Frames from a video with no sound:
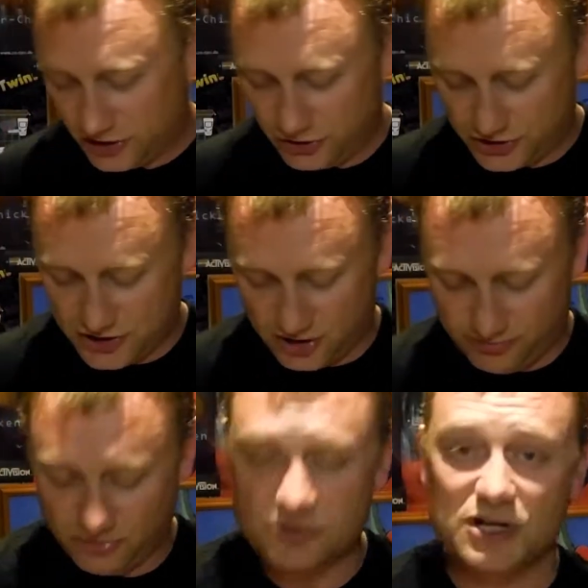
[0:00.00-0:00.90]
Good
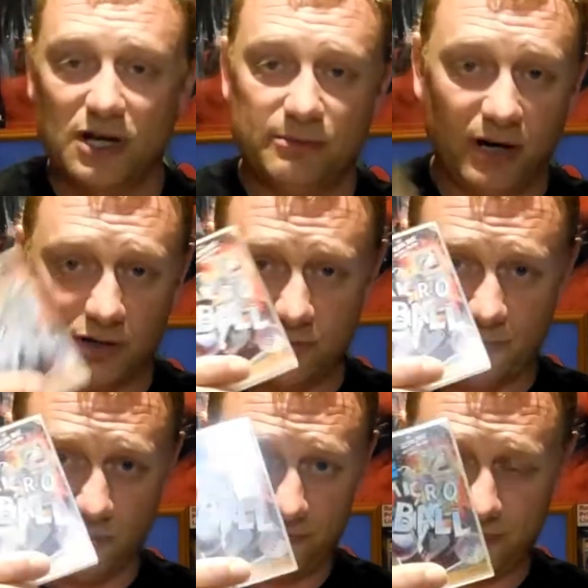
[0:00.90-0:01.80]
examples.
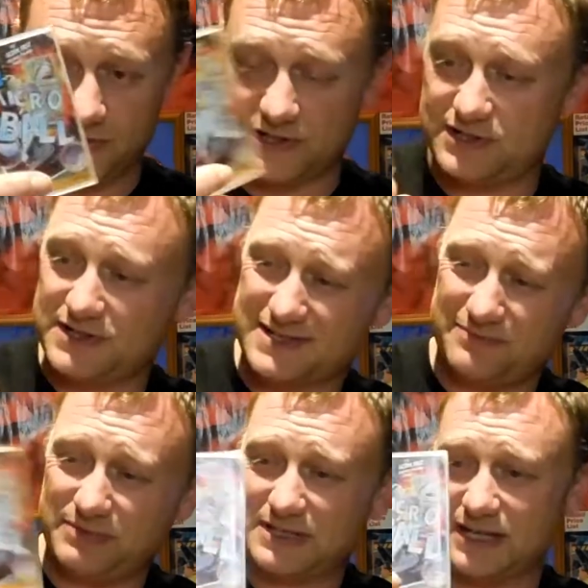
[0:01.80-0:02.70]
Microball, for instance, is a
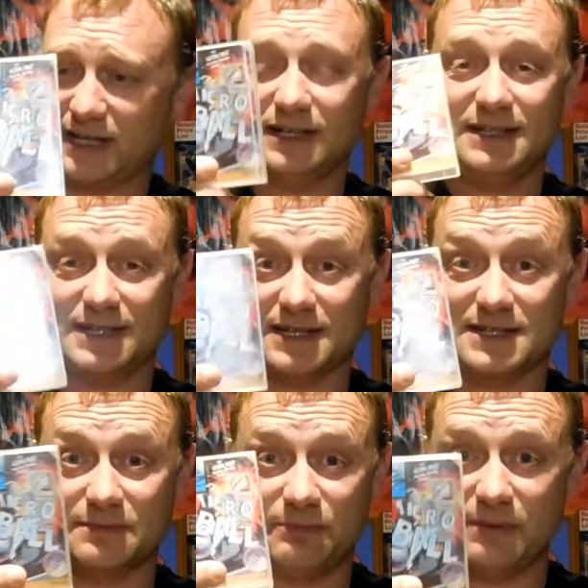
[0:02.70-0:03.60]
particularly
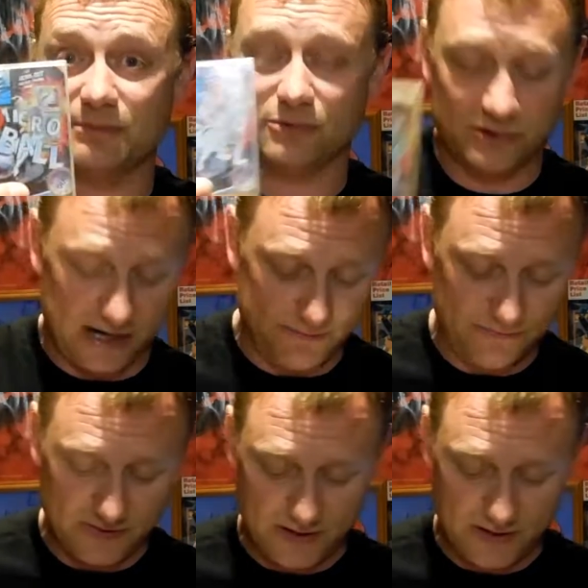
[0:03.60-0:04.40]
decent pinball game.